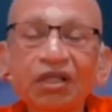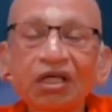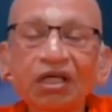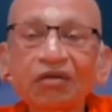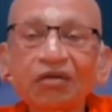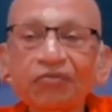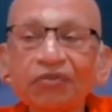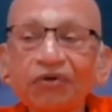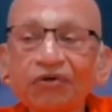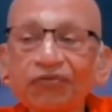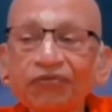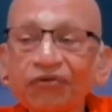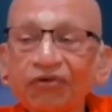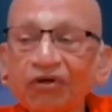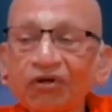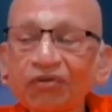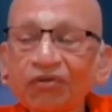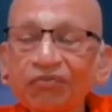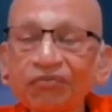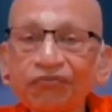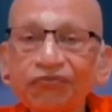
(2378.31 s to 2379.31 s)
are
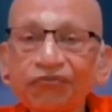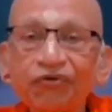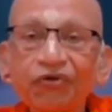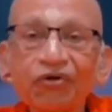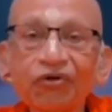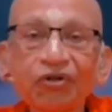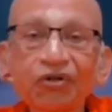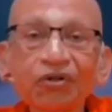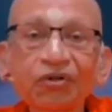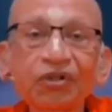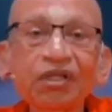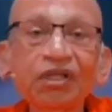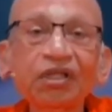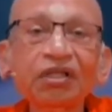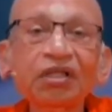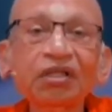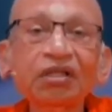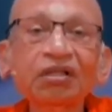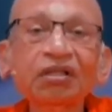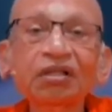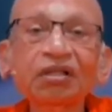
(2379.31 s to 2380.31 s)
performed for
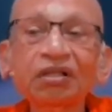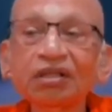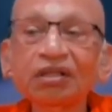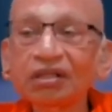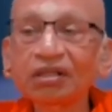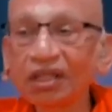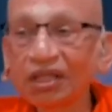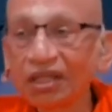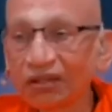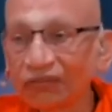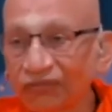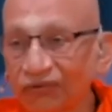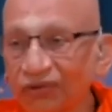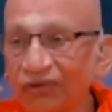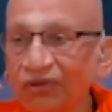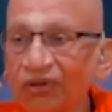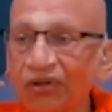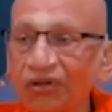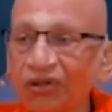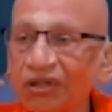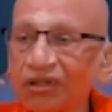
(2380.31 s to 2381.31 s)
creating the desire for
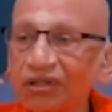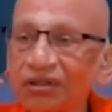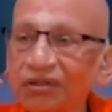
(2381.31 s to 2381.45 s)
knowledge.